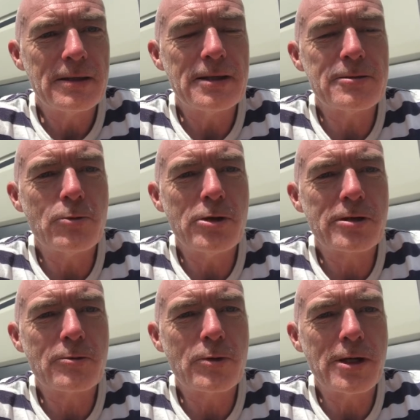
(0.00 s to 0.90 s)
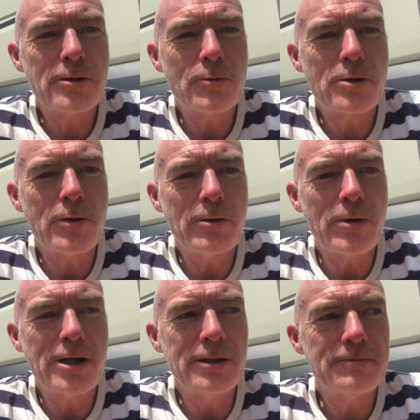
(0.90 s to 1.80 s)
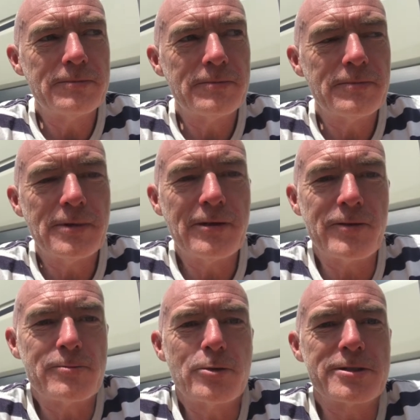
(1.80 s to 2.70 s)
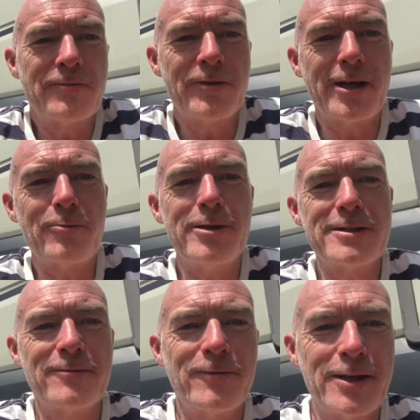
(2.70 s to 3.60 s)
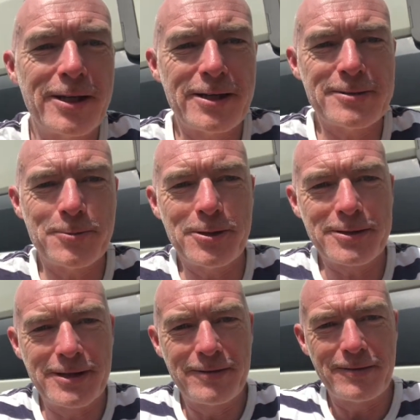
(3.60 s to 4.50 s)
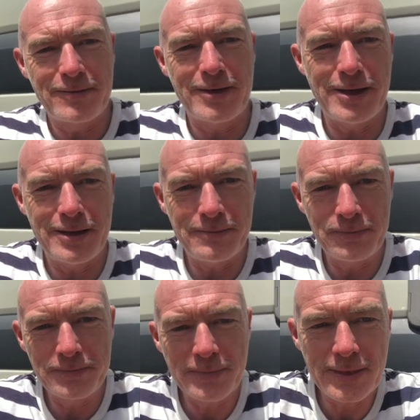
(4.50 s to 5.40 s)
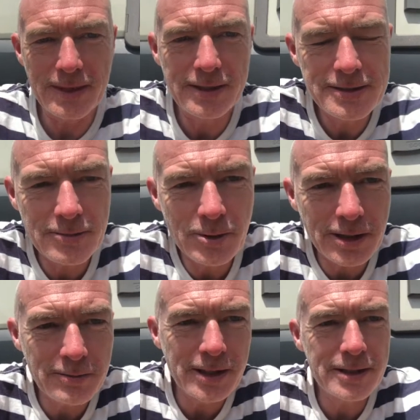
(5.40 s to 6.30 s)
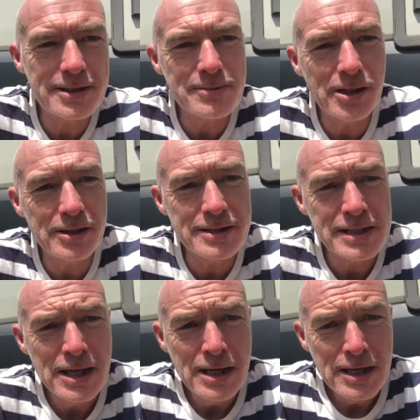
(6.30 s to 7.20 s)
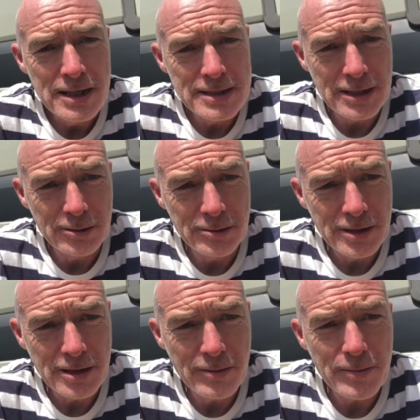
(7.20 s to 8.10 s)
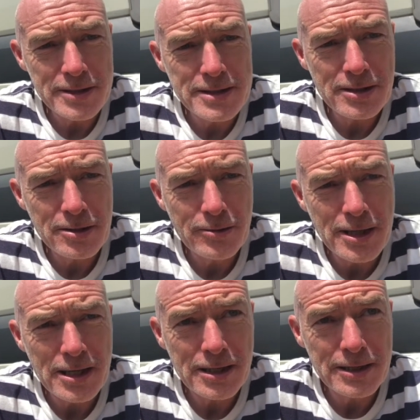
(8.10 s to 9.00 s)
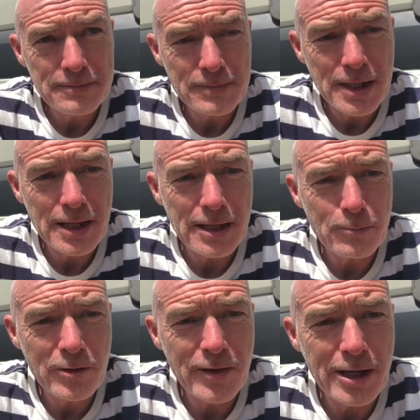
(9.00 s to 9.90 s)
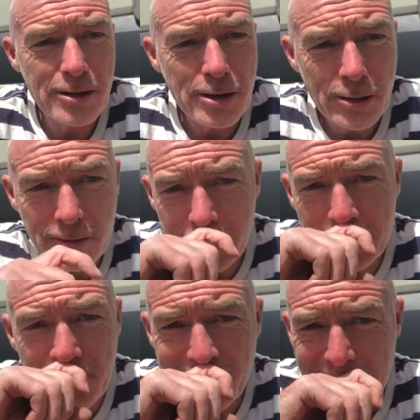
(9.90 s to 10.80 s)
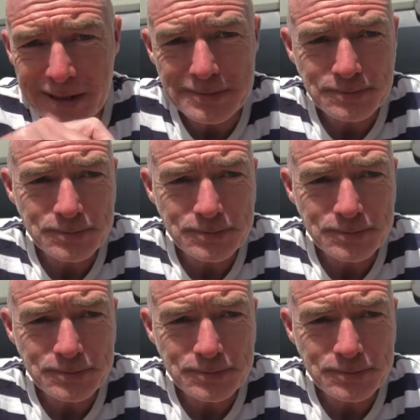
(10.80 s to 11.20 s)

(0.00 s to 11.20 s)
it's worked quite quite well. If it wasn't for that reason, then it has worked um, to eliminate the smells. So going back to the U K, um, with our own van